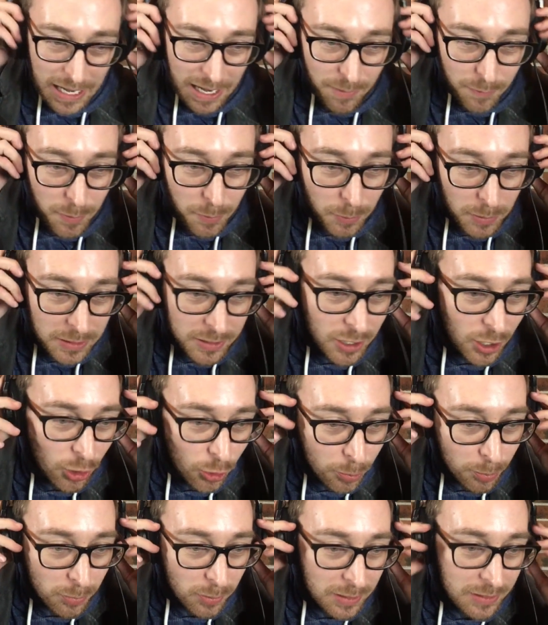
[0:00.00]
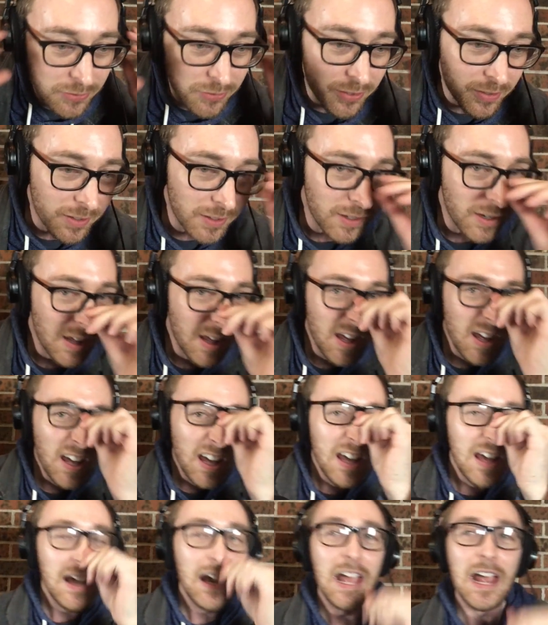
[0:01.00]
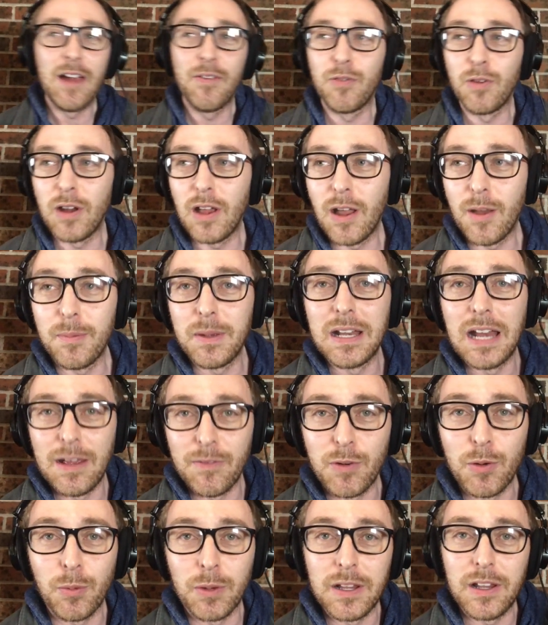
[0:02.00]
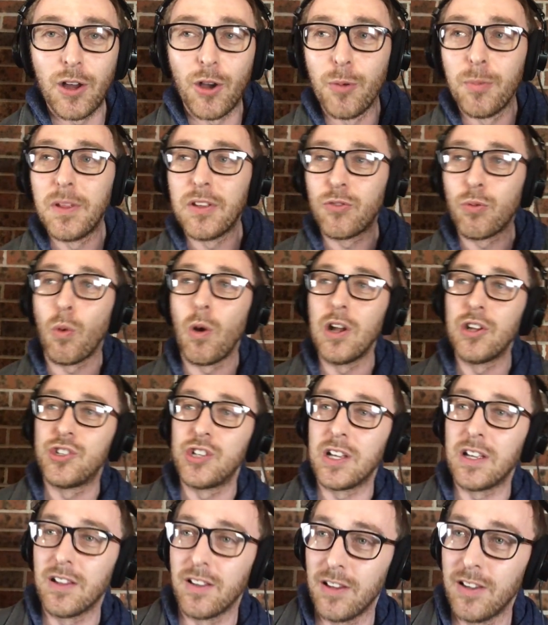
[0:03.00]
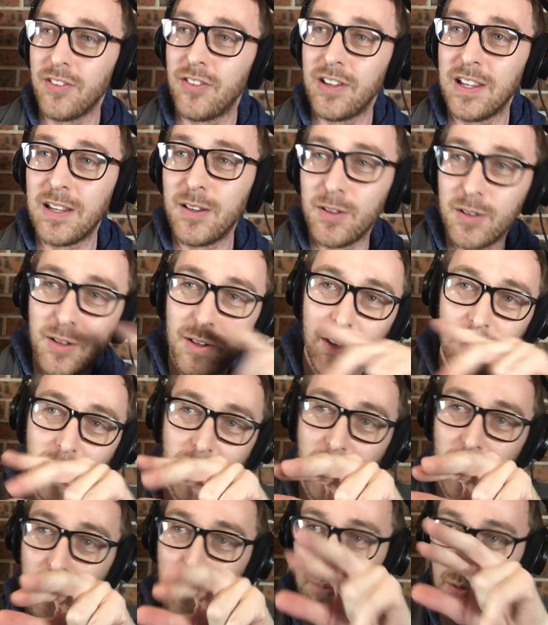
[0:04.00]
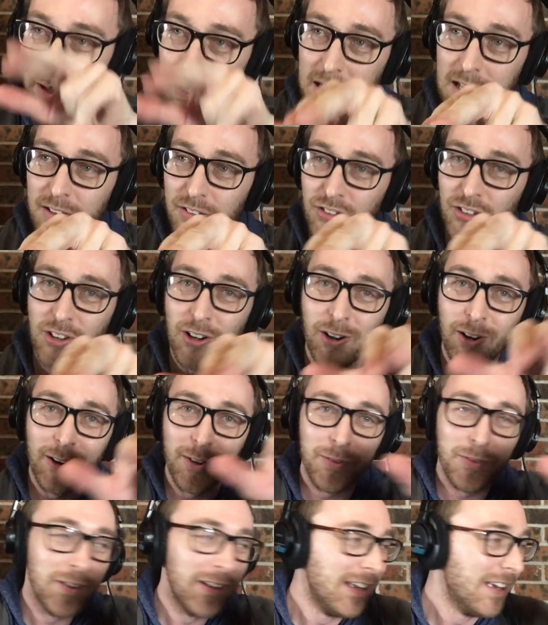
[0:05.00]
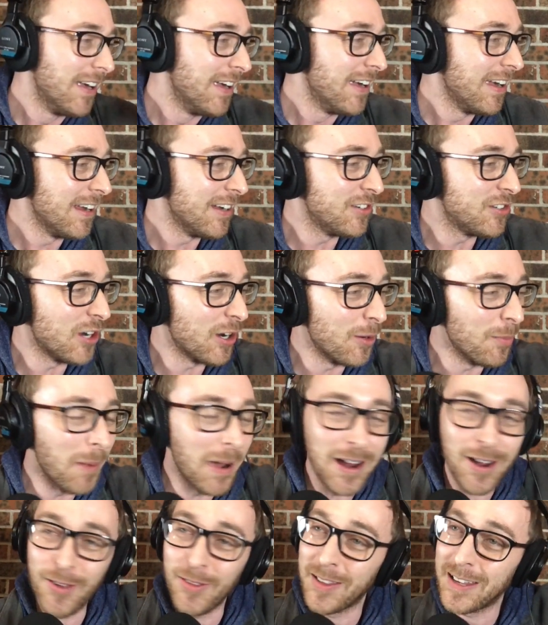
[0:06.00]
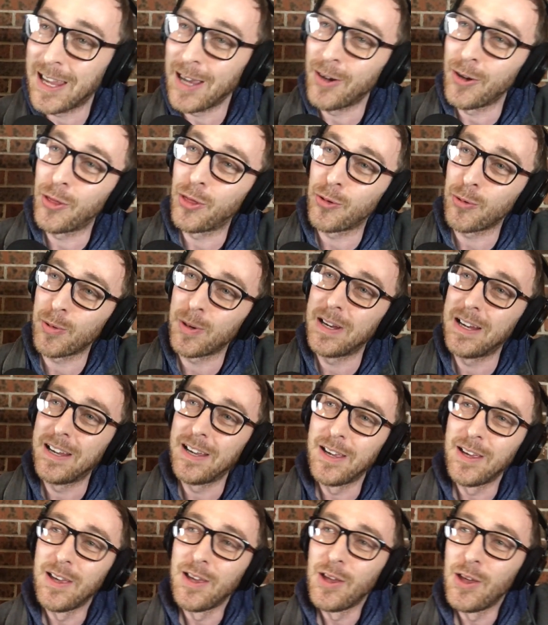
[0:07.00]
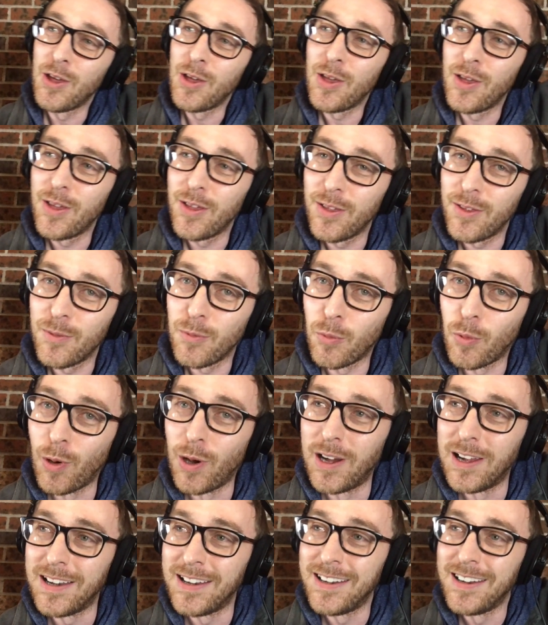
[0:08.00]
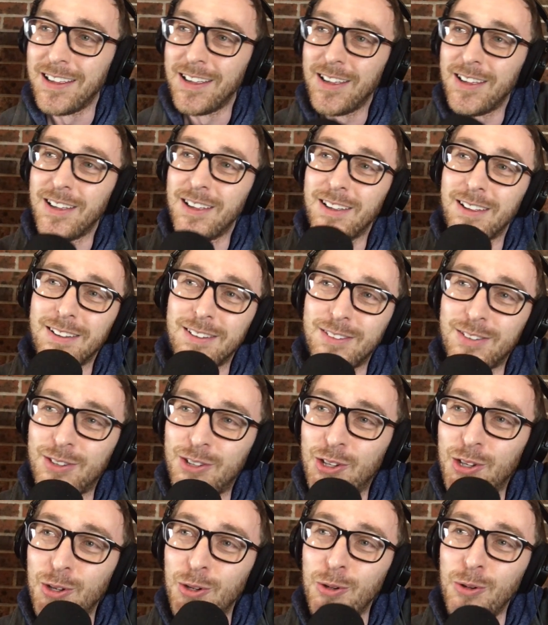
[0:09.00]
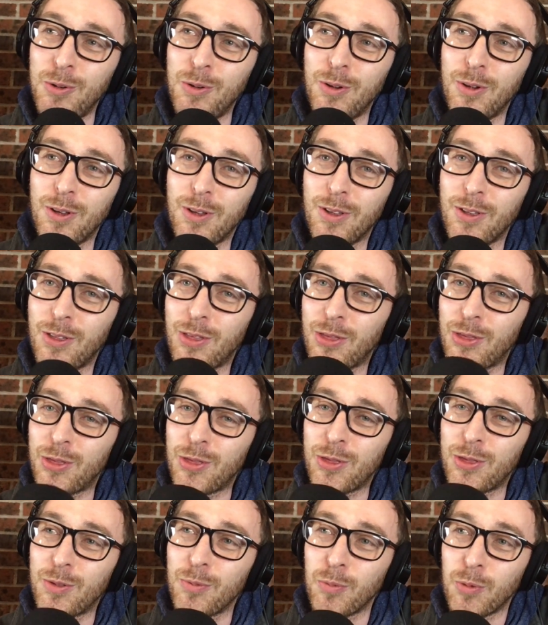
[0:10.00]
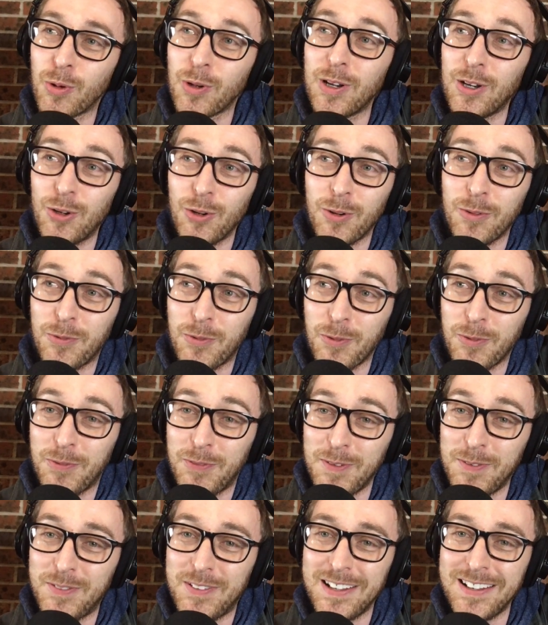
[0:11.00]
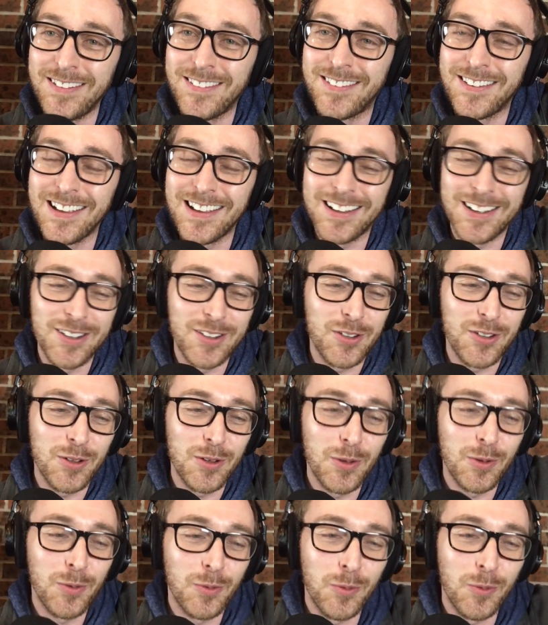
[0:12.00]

Everyone at home, listen. Every, I mean, everyone at home that's watching and listening. Uh, blanket, scarf, and Jeremiah on the count of three. One, two. We're gonna do it for 15 seconds.